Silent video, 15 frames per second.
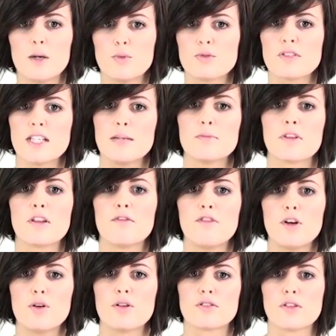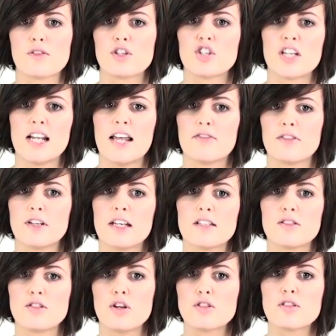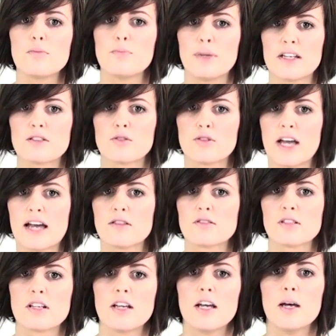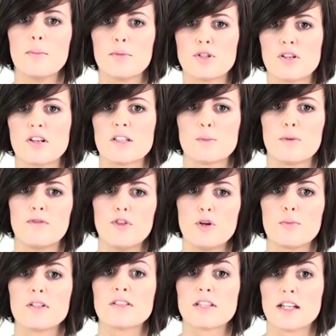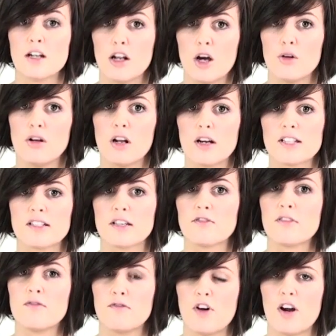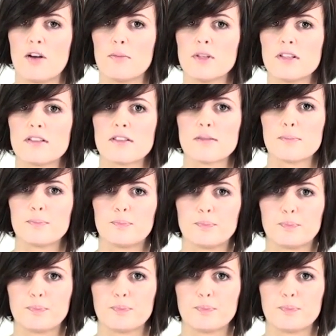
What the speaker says: It will seem that the focus on the G11 is not on pixel count, but on its performance in low lighting environments.